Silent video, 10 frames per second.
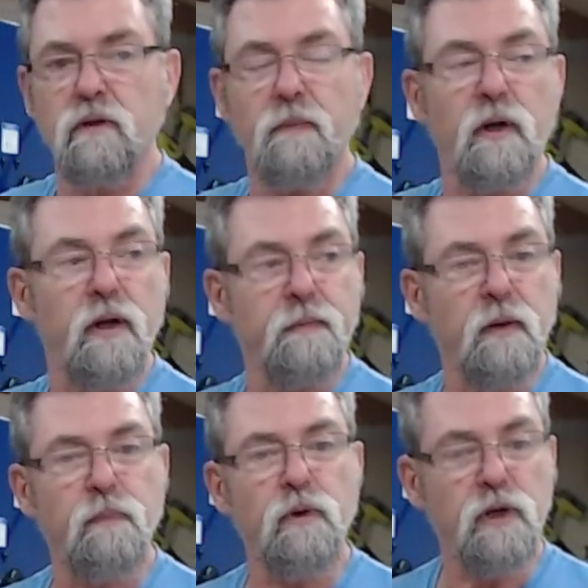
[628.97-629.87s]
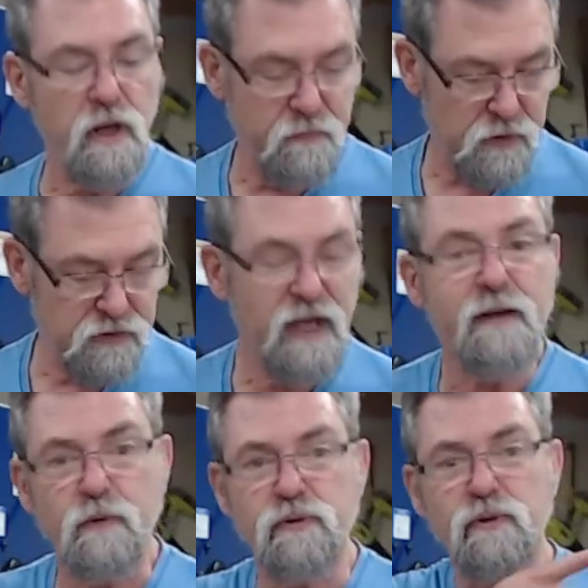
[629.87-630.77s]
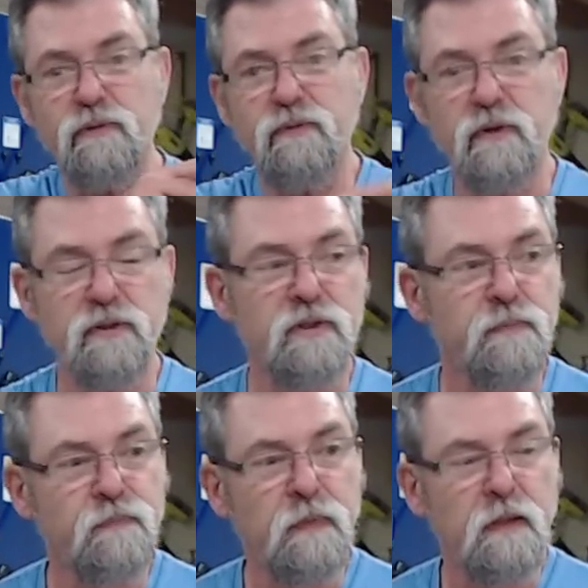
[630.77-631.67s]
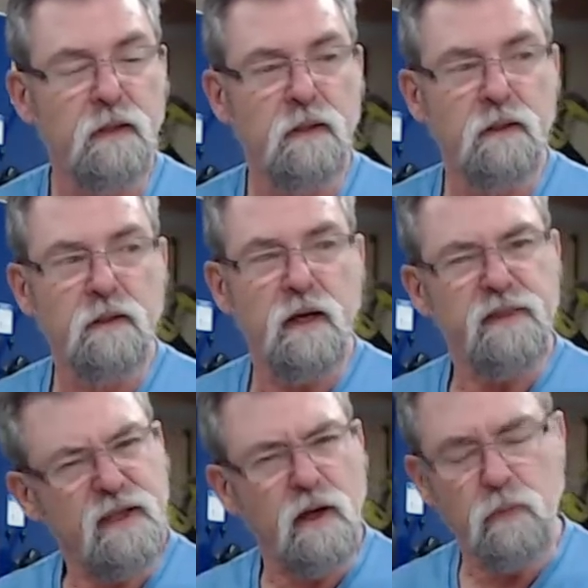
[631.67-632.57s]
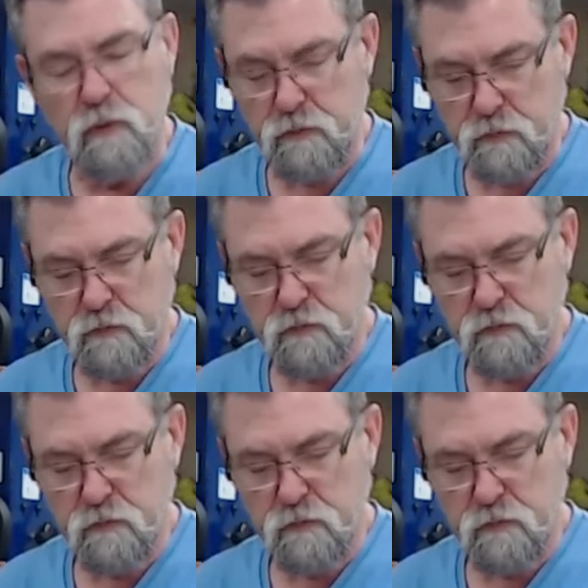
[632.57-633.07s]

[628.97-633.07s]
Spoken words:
No, I'm not. I'm going to put it over the table saw first. I think I will.